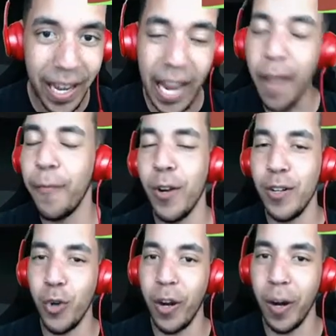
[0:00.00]
If you're
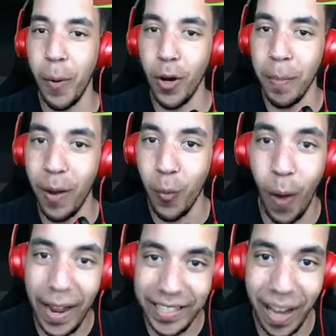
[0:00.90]
enjoying our Pokemon
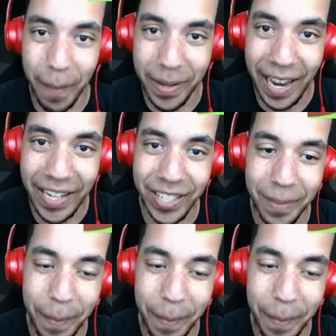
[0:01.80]
White domination,